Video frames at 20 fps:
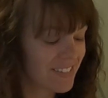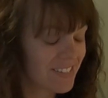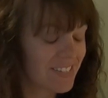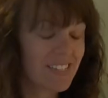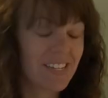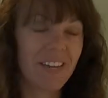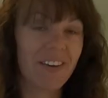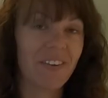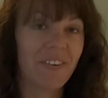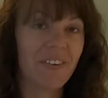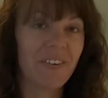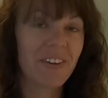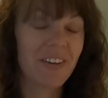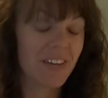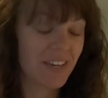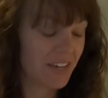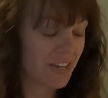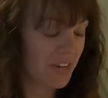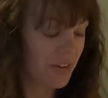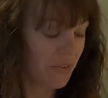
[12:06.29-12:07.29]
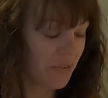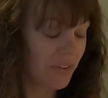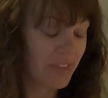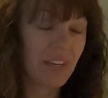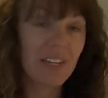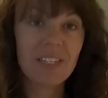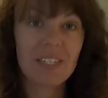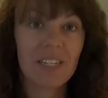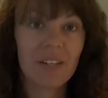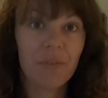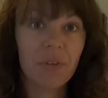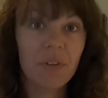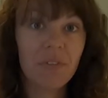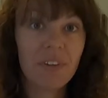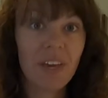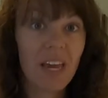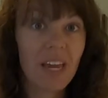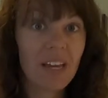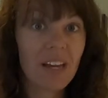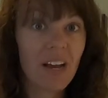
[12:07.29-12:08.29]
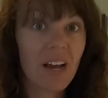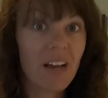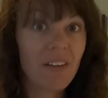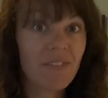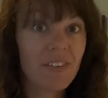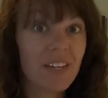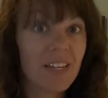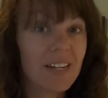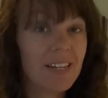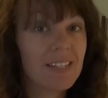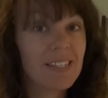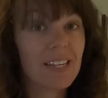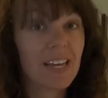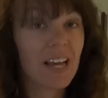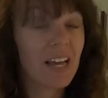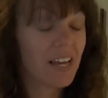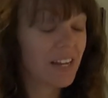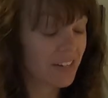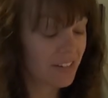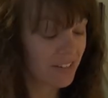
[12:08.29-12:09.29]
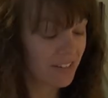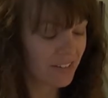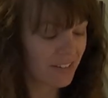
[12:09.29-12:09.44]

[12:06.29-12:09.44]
So when they said, we've got coffee and it's hot,